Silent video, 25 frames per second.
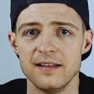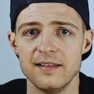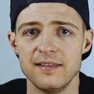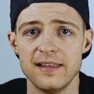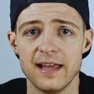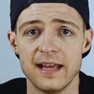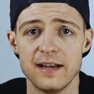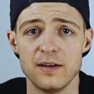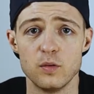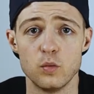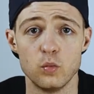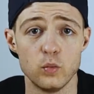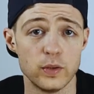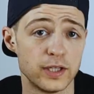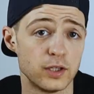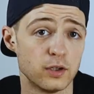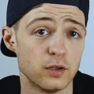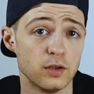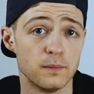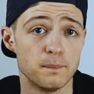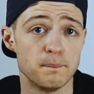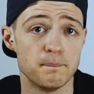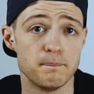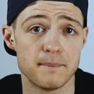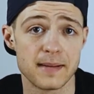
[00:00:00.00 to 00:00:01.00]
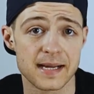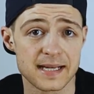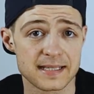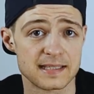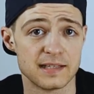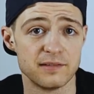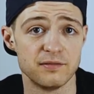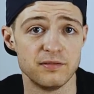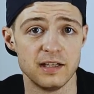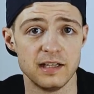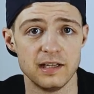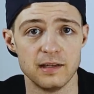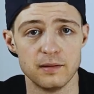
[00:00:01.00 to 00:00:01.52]
then we could
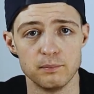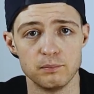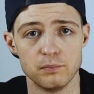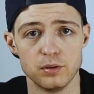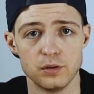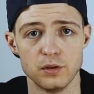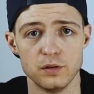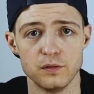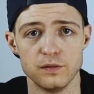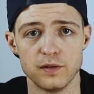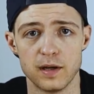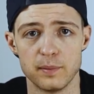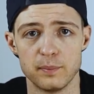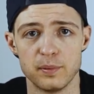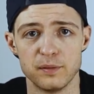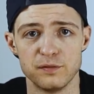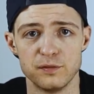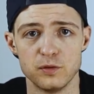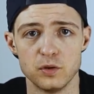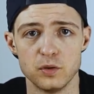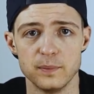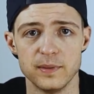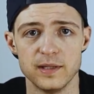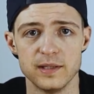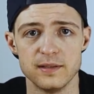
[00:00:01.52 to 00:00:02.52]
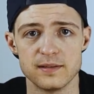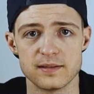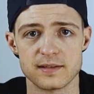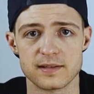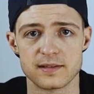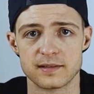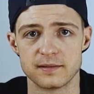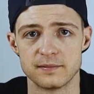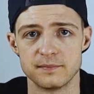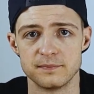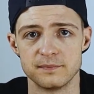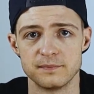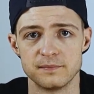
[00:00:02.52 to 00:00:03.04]
massively improve our
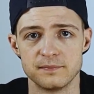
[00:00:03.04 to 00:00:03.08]
performance.